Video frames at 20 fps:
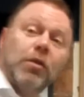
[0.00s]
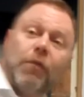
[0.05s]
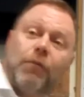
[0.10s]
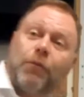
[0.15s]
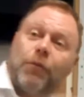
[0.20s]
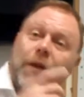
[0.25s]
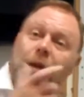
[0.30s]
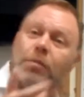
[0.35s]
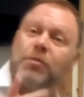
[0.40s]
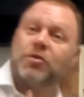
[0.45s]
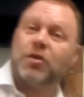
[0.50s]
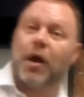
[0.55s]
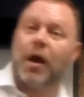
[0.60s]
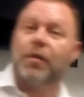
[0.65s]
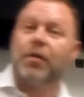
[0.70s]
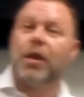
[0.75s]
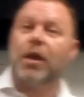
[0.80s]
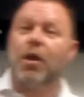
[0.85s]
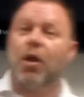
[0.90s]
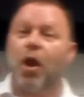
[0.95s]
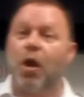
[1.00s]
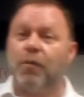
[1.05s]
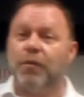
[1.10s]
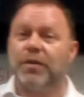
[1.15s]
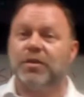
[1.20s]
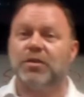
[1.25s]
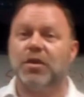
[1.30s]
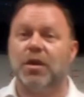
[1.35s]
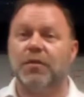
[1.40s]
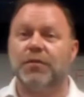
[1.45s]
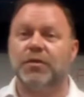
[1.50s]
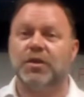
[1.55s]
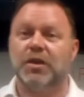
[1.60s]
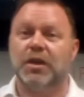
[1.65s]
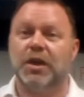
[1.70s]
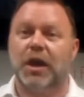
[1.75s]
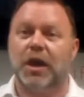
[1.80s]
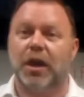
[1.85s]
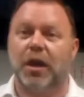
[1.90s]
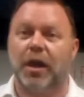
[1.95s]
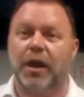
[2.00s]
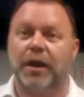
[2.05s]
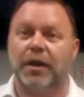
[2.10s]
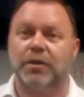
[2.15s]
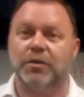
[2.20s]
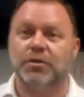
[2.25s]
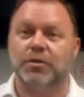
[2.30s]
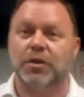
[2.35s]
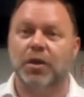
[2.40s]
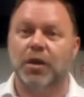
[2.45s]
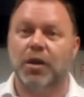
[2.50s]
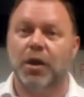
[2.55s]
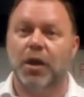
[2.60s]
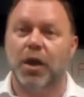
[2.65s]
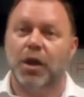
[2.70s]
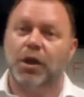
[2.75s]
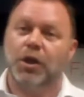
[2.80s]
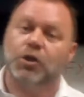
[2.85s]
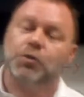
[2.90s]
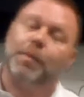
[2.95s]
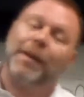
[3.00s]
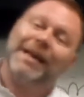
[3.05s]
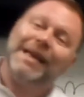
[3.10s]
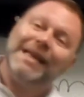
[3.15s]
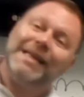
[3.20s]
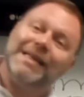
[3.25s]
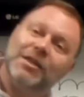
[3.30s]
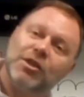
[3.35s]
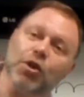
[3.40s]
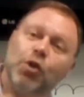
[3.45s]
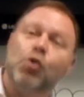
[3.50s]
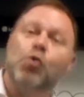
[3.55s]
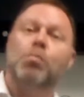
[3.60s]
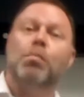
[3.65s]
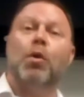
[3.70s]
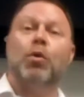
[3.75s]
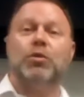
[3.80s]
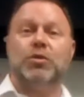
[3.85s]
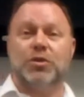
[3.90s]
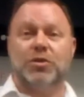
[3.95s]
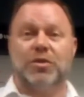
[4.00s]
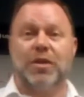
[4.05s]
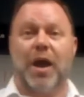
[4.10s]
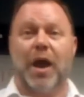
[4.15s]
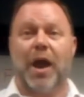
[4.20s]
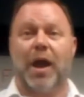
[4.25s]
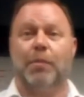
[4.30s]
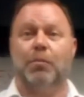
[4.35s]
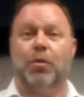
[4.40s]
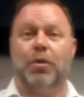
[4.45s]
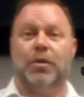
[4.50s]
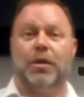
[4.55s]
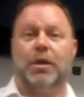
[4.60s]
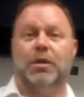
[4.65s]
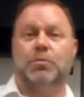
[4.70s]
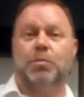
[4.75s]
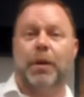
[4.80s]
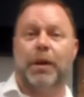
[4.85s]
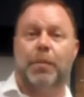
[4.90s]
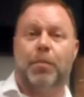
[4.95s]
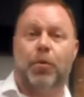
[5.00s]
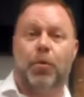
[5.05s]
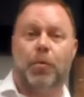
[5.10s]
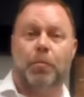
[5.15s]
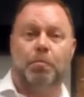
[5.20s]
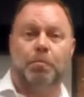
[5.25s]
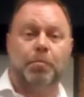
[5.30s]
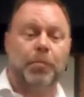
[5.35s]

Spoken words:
on the flip side that you're over-servicing your clients. You're spending too much time with these people.